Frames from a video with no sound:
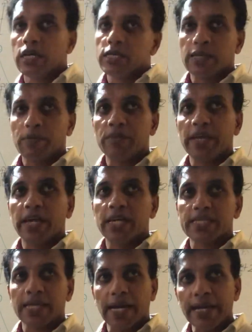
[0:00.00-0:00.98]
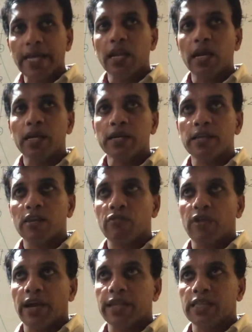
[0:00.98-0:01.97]
Some they are silent, then
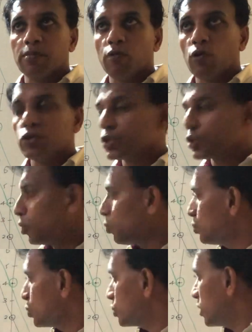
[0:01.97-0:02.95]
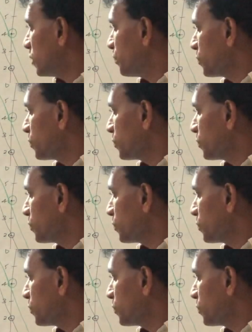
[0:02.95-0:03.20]
find the both solution.